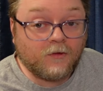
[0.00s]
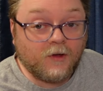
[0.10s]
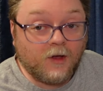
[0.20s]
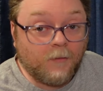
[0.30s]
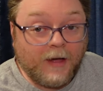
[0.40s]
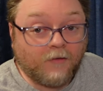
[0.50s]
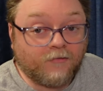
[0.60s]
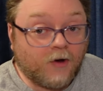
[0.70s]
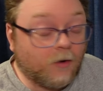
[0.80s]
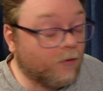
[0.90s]
about
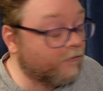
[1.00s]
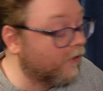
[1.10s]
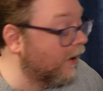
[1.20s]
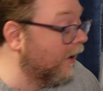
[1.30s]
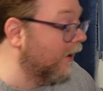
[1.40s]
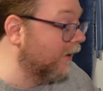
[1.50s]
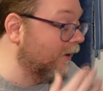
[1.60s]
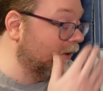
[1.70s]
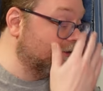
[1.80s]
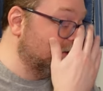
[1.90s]
Star Wars.
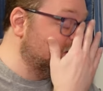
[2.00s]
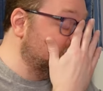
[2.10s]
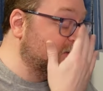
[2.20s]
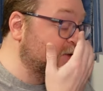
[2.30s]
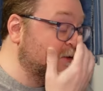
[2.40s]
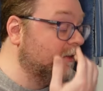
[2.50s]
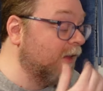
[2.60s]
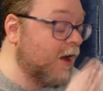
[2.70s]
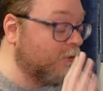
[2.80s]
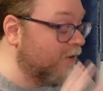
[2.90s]
A
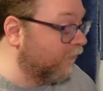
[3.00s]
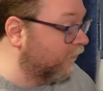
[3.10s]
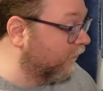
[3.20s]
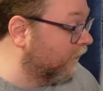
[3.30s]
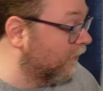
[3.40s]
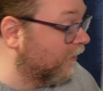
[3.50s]
lot of references.